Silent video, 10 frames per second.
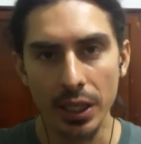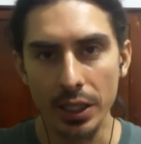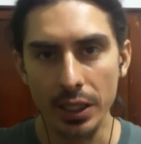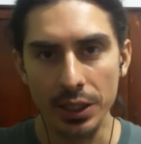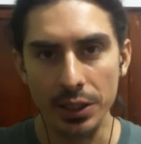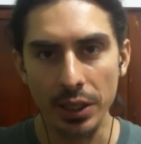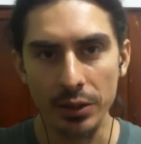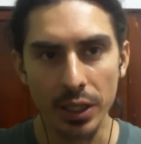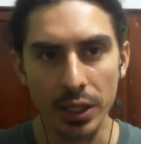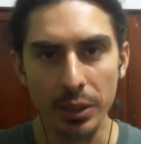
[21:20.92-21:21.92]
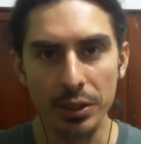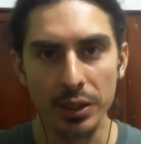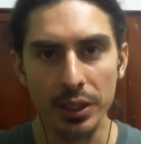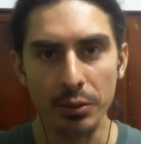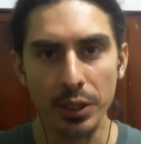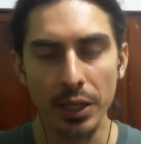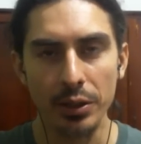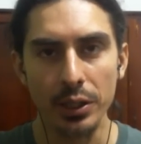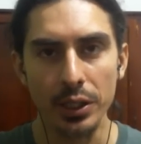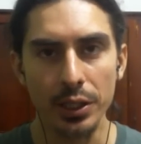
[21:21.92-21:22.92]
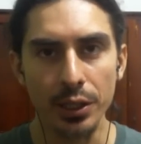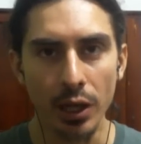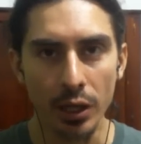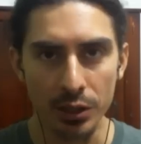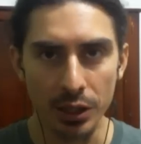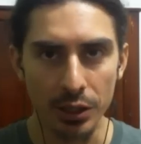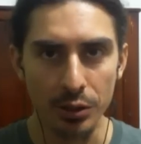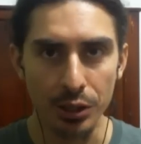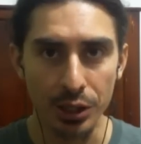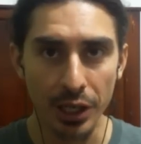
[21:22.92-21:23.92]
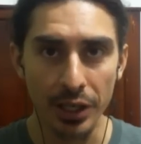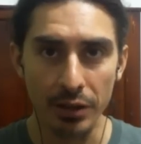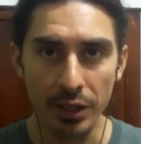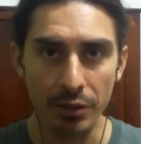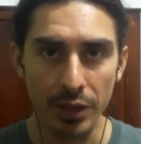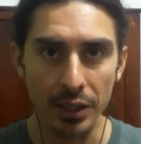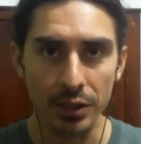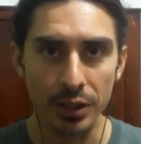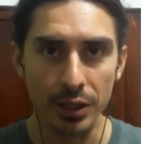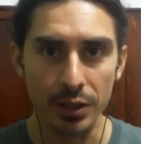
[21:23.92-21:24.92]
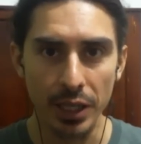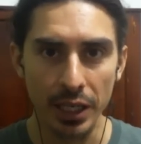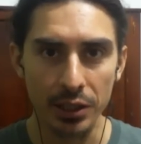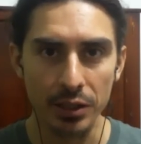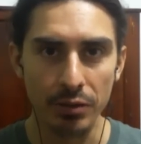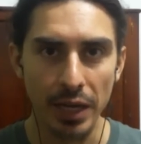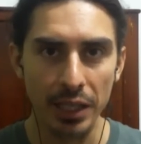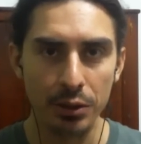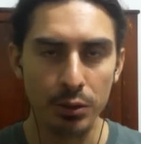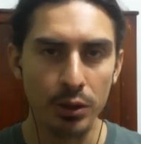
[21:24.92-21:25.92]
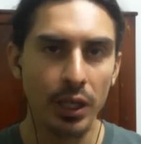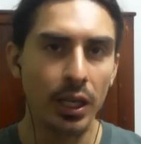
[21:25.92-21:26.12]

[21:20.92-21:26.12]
it sounds like basically without the knowledge that you just shared, if that is actually factual,